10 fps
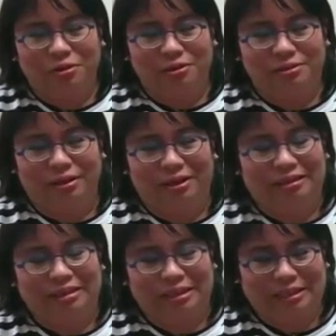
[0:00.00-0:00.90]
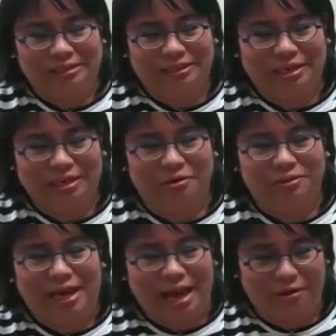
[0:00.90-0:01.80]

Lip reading: took us like at least 10 years